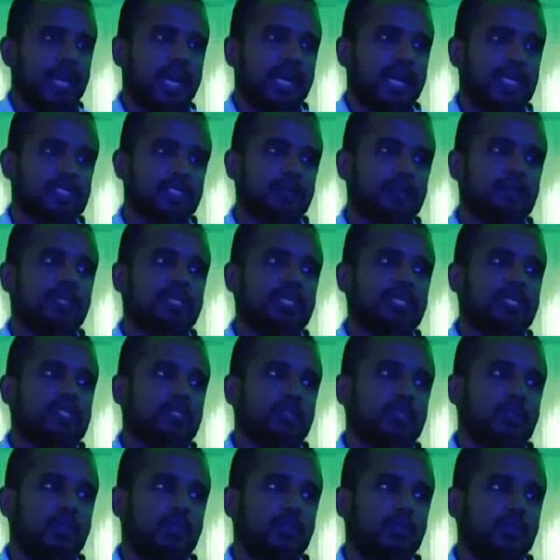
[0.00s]
As a
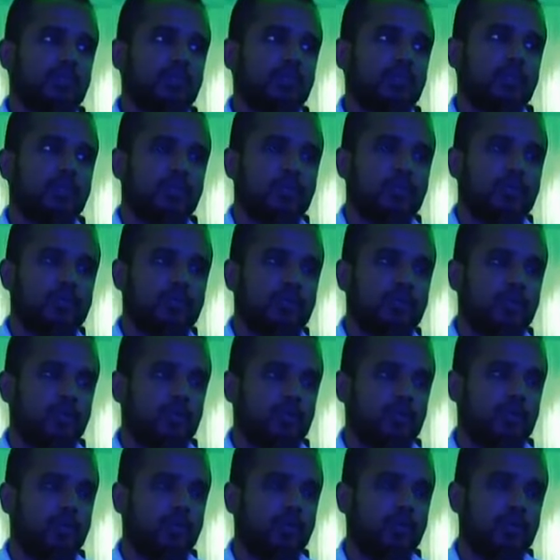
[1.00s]
minister, over
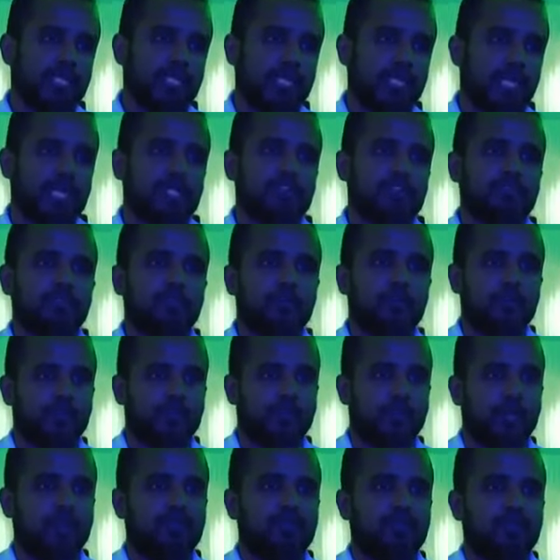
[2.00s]
the last four or
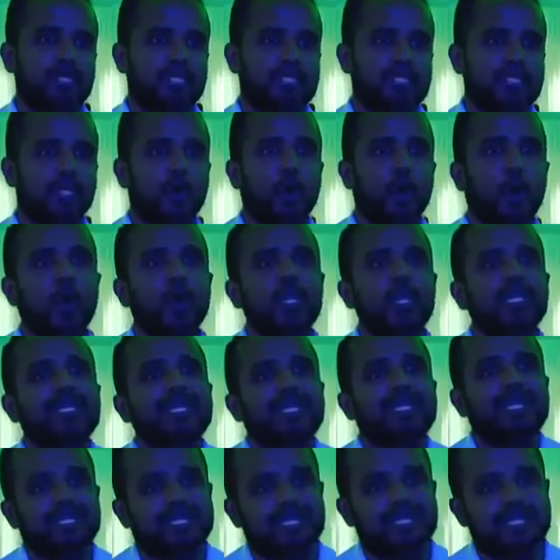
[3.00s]
five years, the
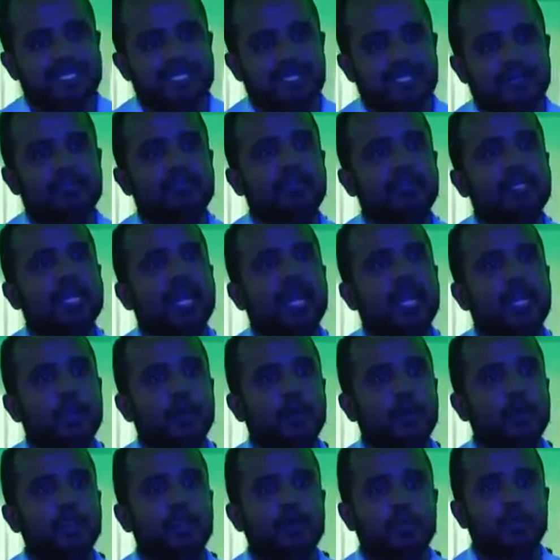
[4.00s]
only criticism we
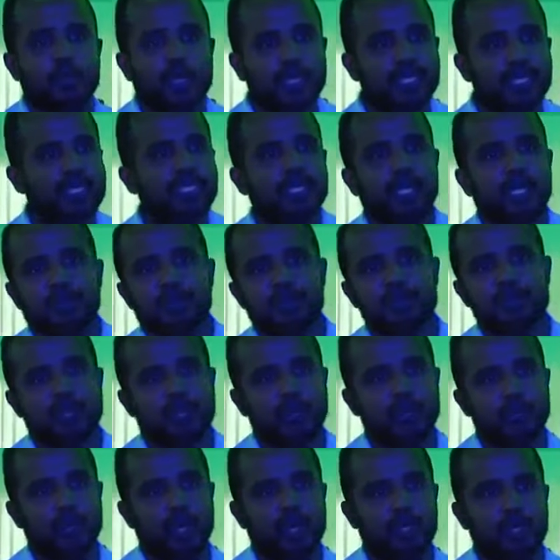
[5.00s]
had on you when it comes to
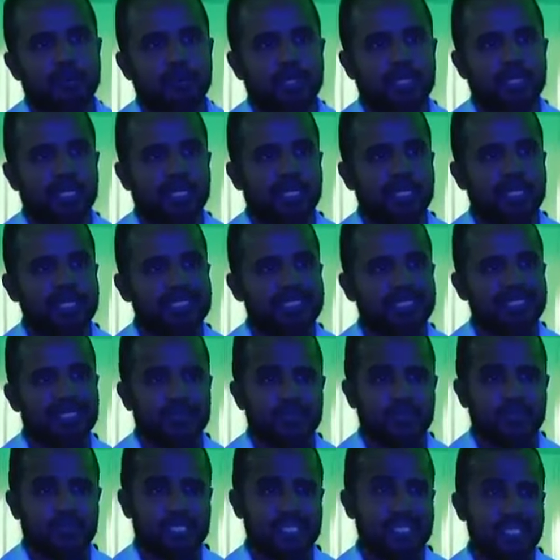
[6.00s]
environmental
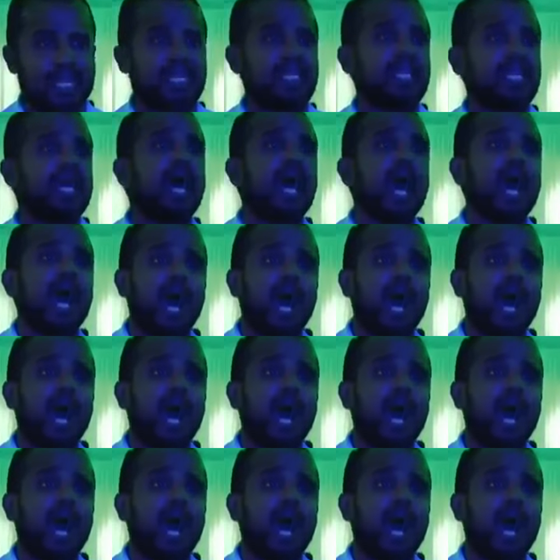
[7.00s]
concern was that